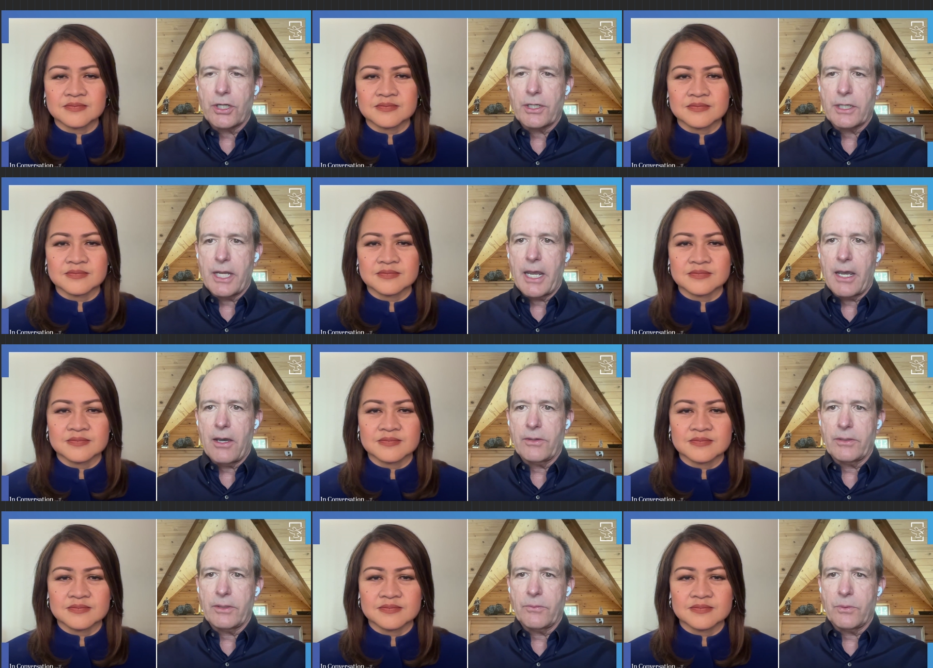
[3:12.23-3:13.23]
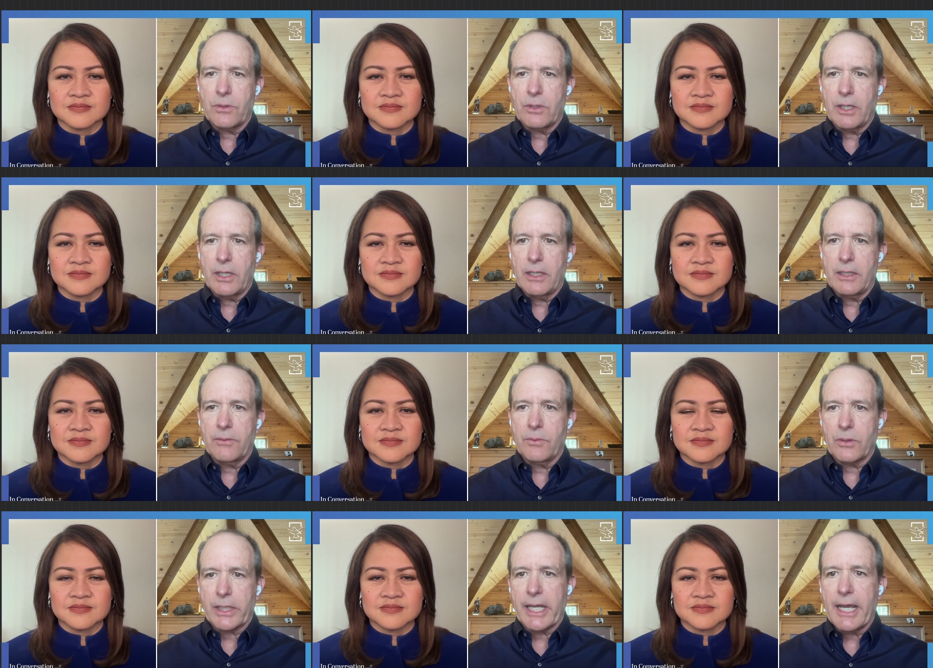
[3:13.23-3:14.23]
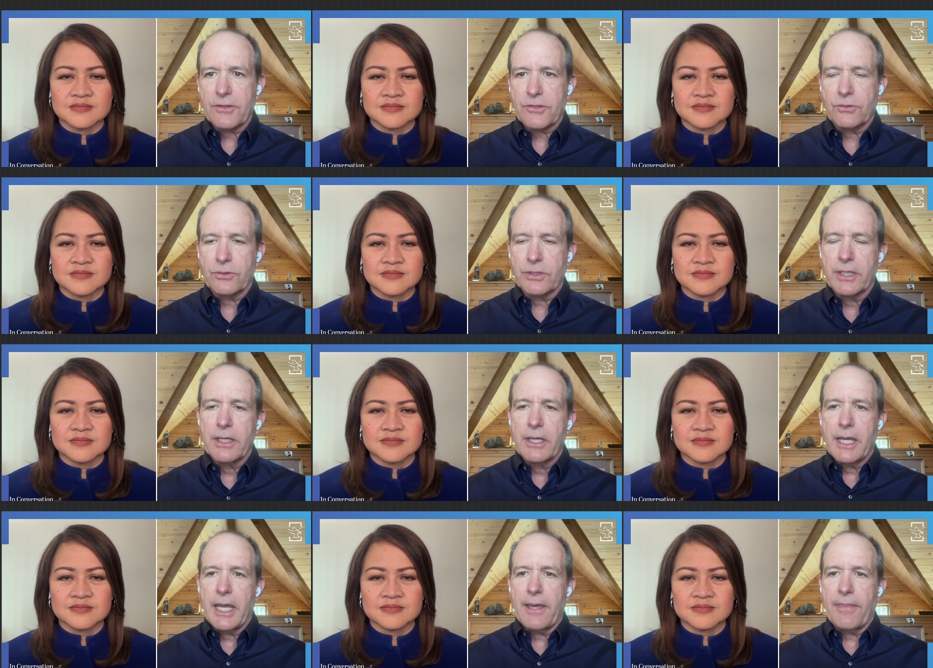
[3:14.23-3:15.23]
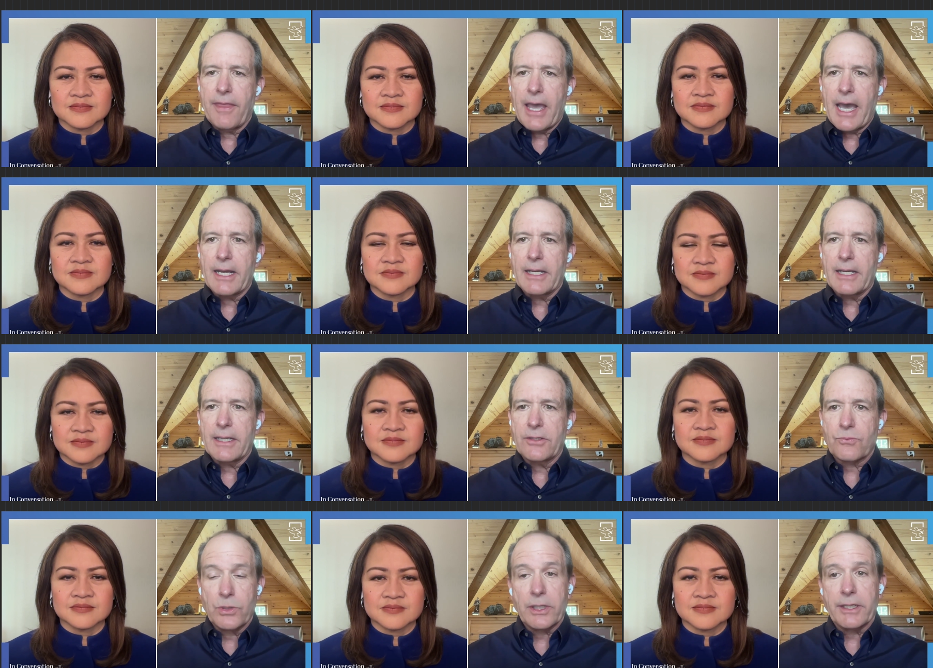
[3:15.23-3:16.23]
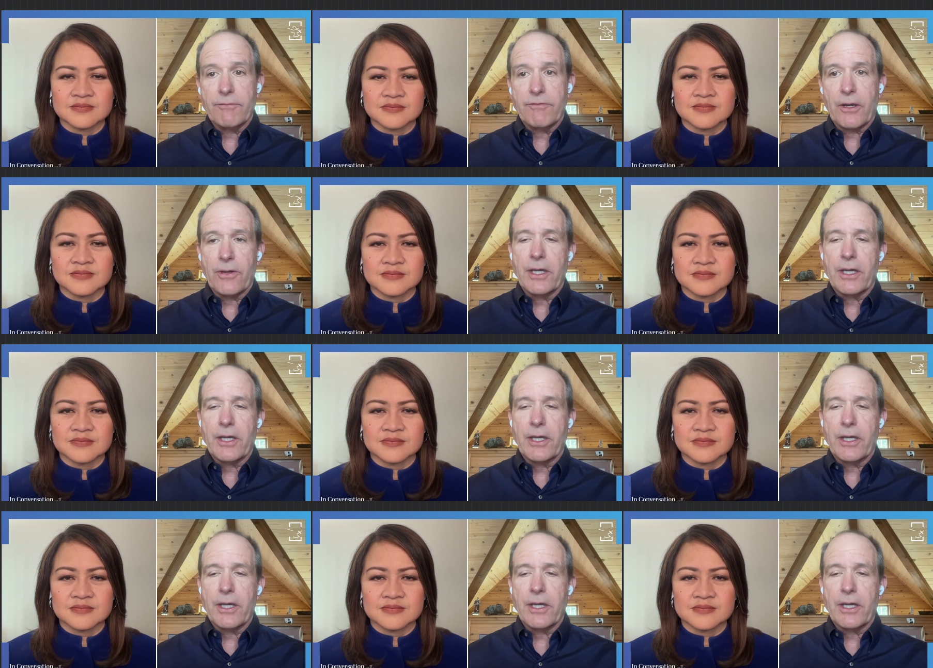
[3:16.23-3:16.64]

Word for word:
Speaker 1: down and we're uh, we're canceled. And that is really very